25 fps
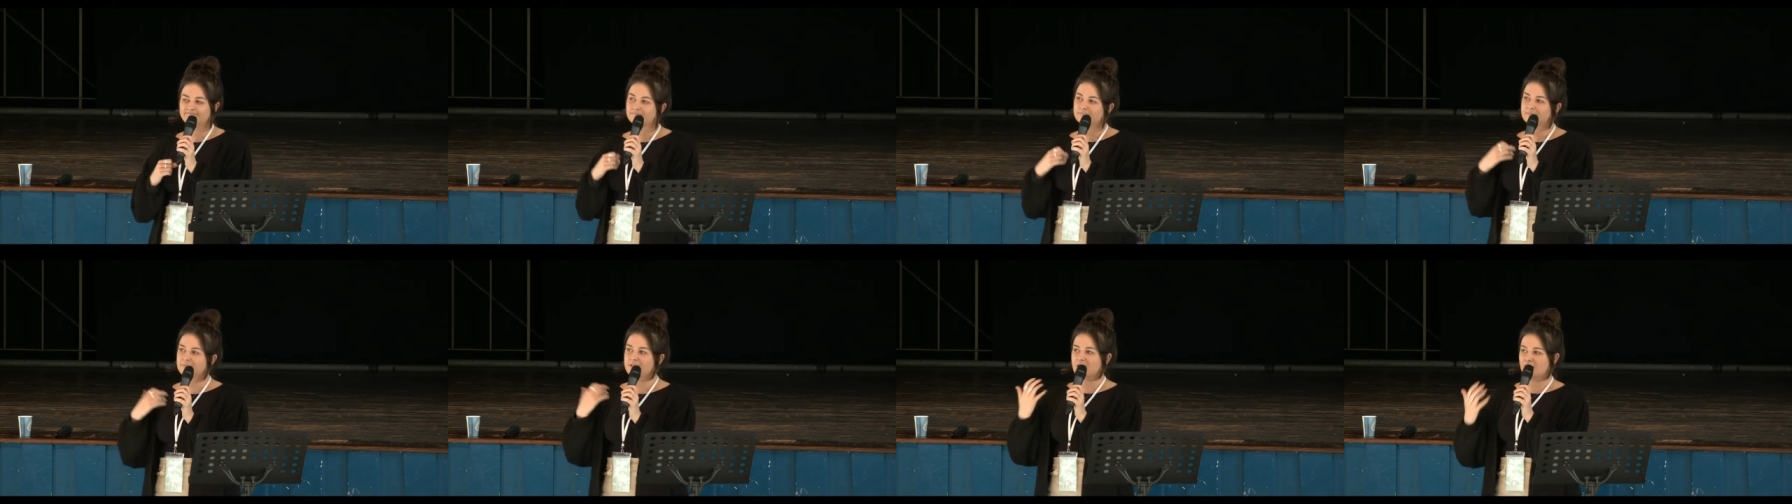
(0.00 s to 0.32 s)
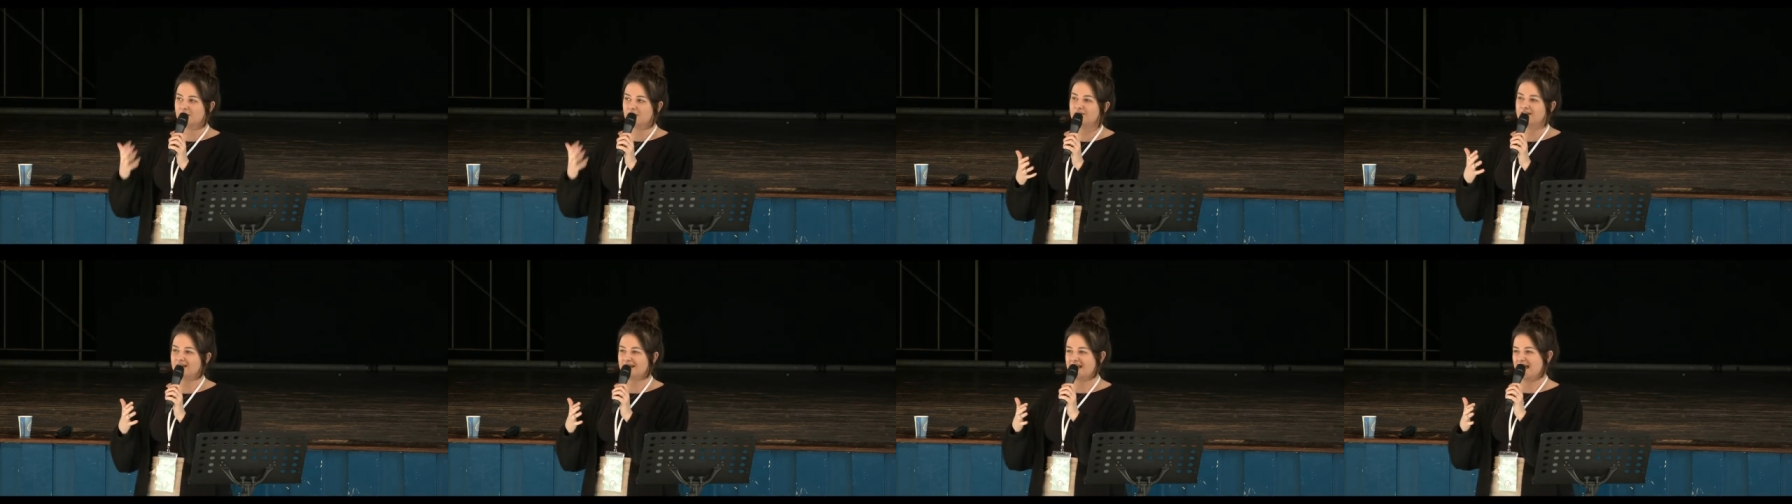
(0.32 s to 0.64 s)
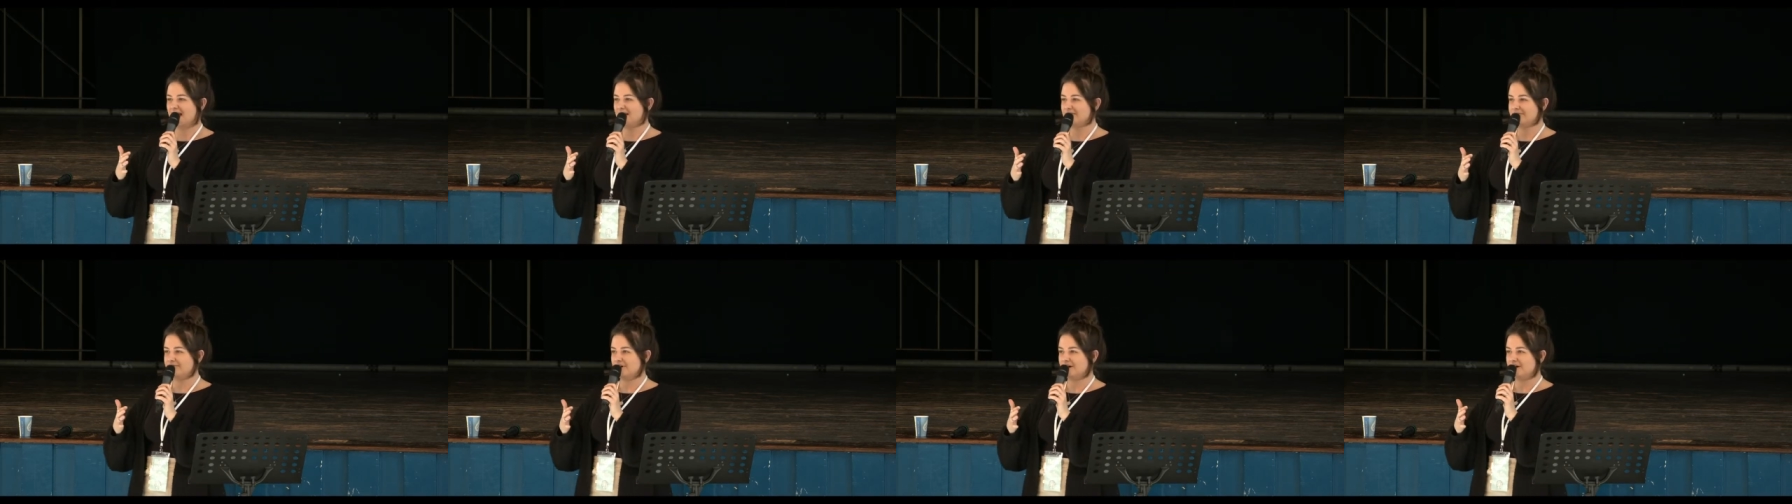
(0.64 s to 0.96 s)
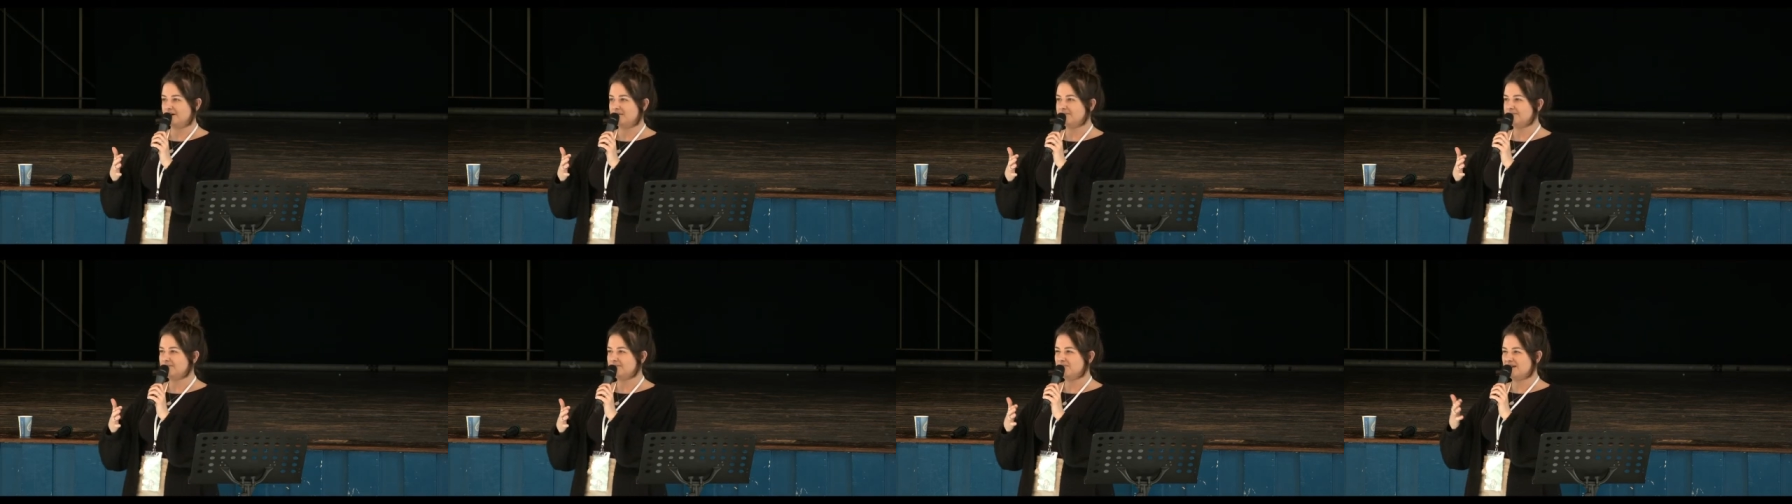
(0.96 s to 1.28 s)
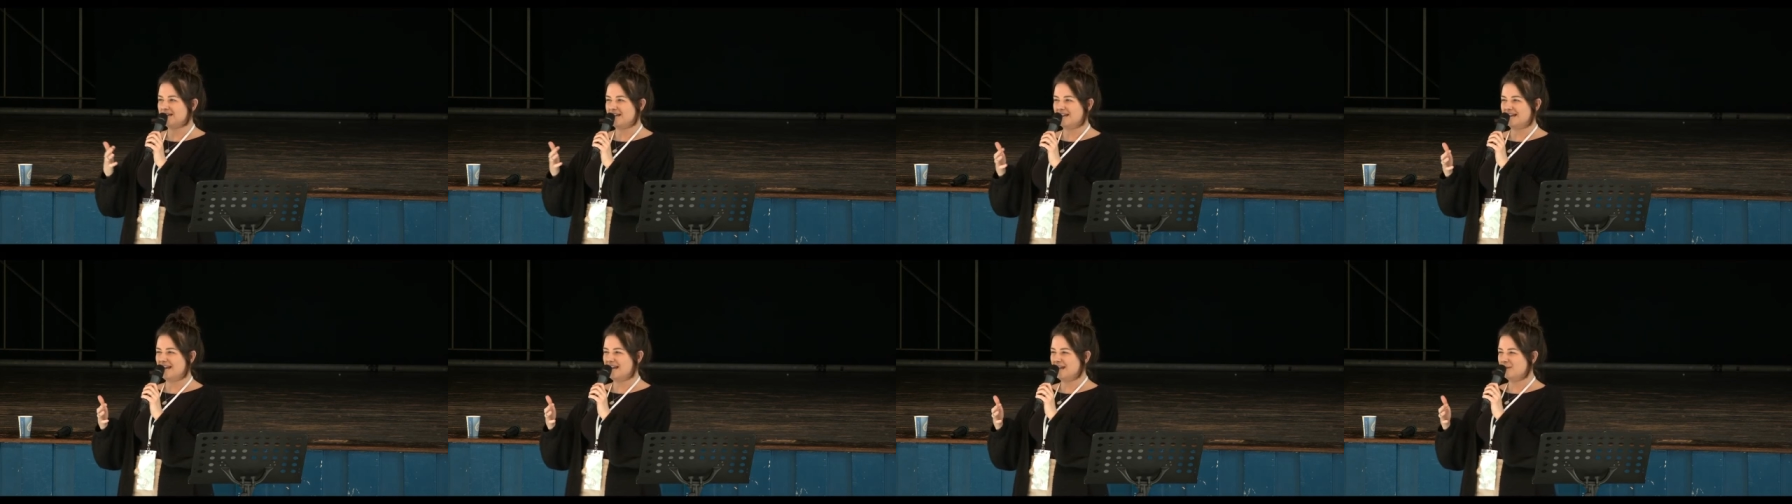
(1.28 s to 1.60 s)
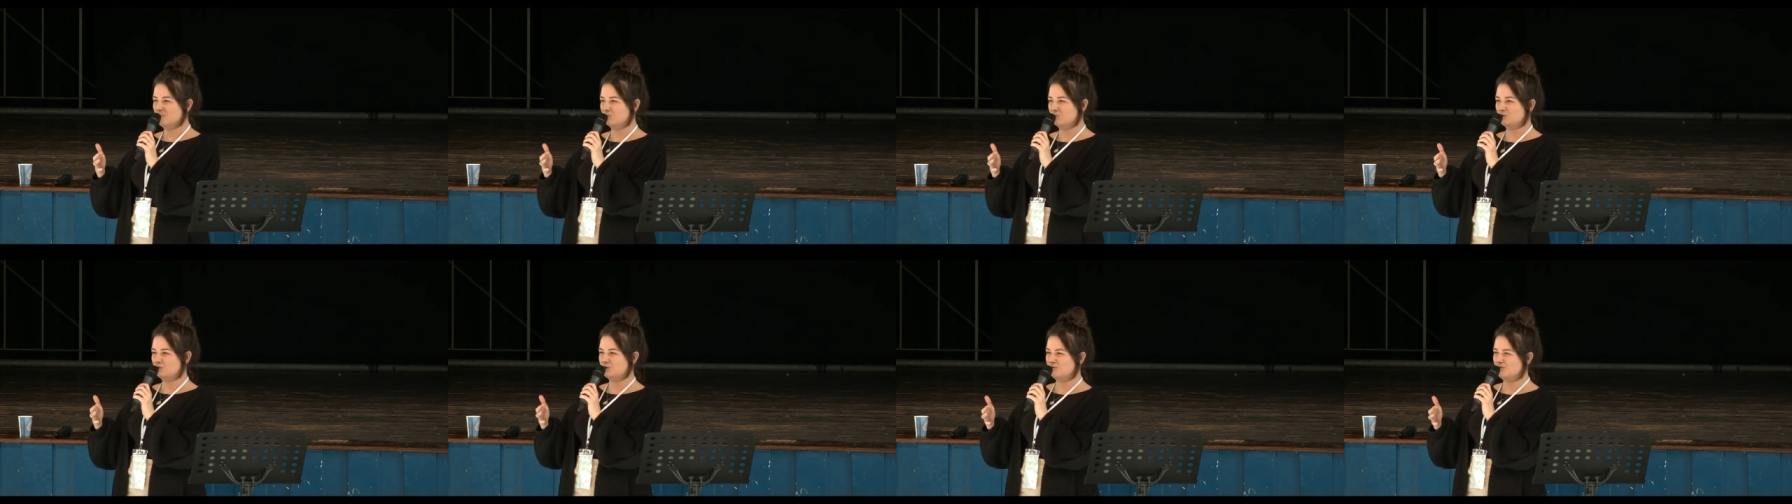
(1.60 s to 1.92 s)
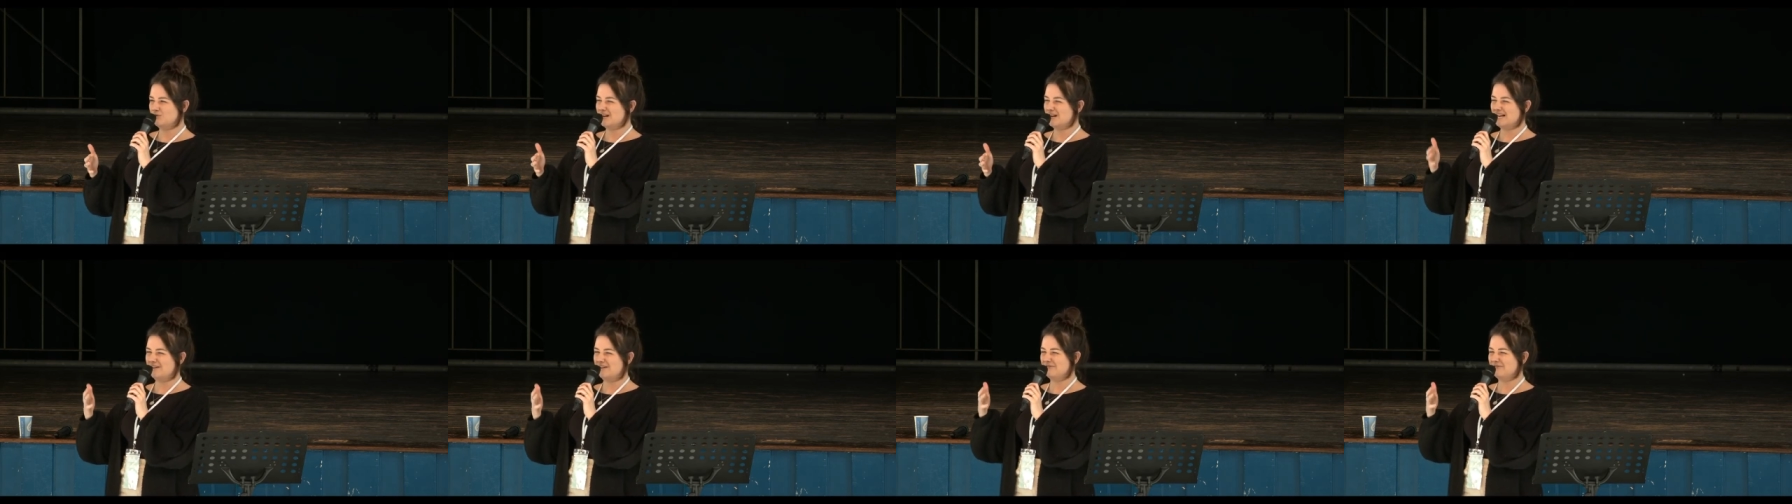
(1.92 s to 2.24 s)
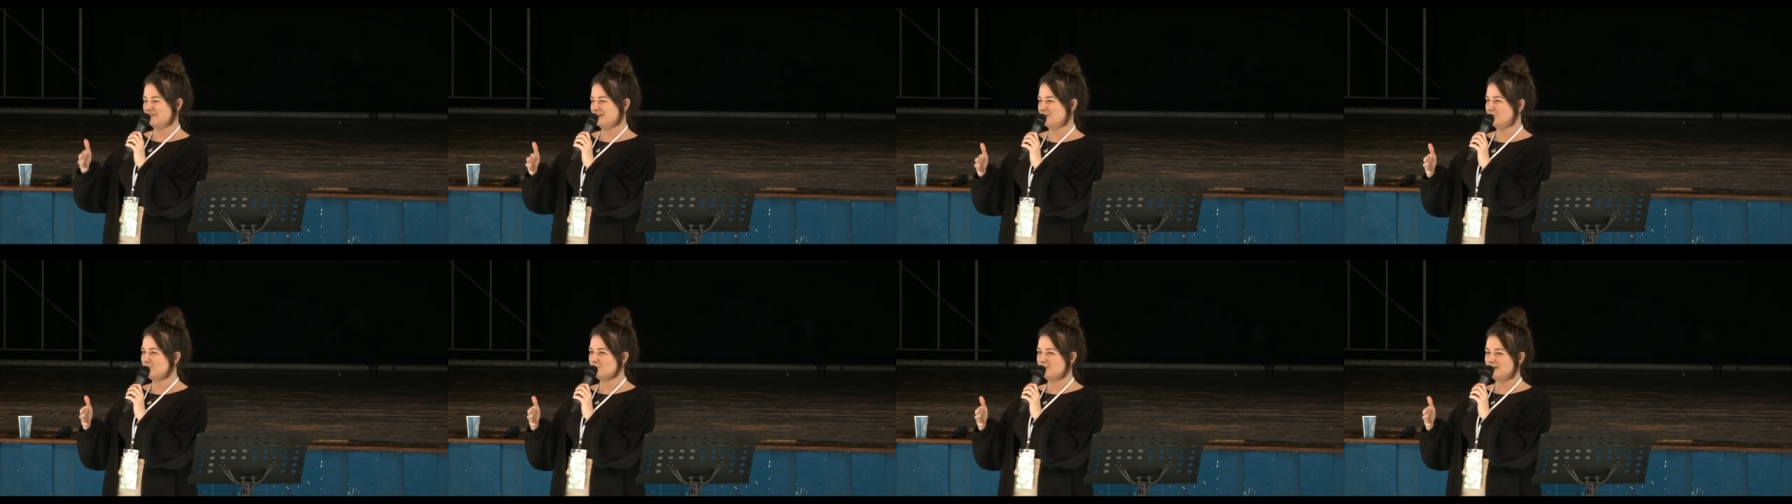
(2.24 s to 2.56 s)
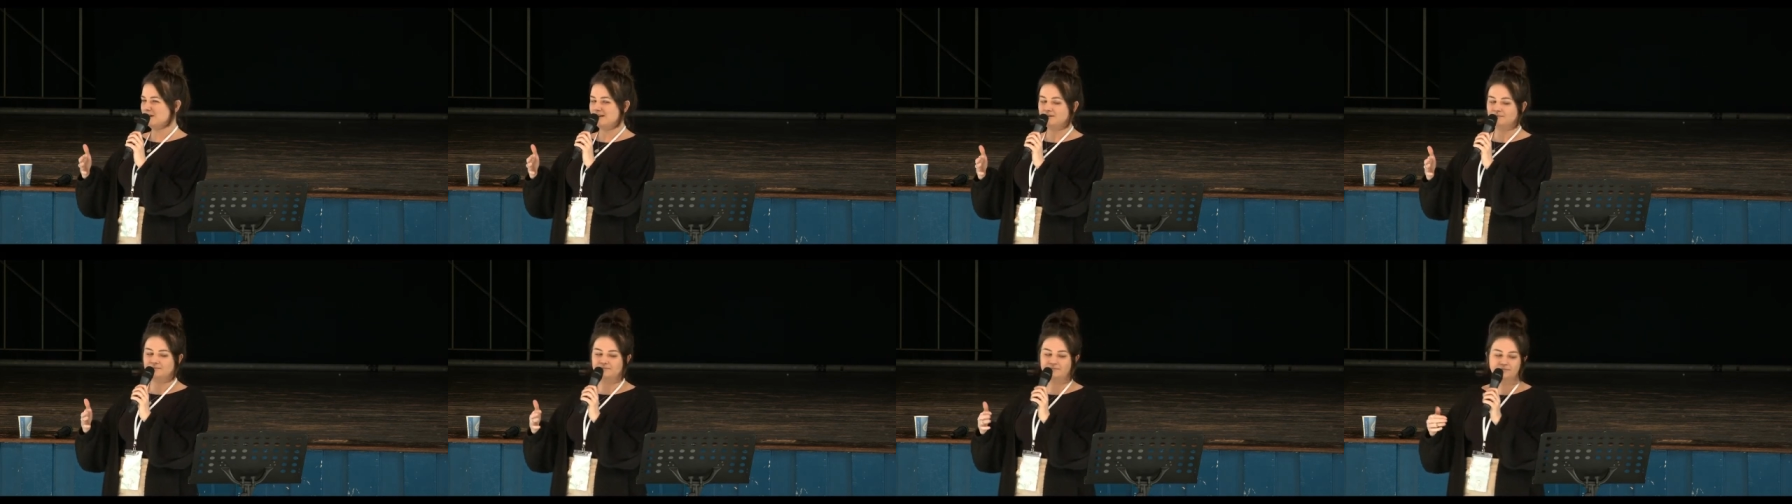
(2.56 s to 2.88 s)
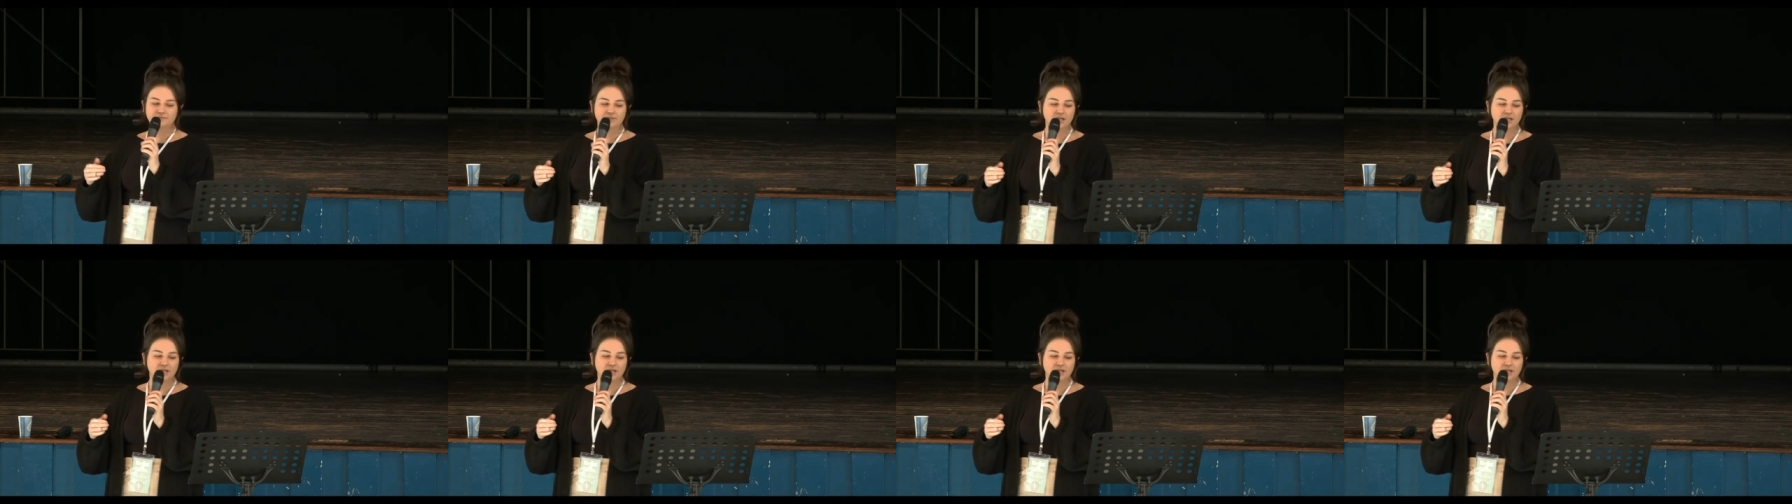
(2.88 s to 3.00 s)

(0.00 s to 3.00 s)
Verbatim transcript: nothing ever being able to really feel me.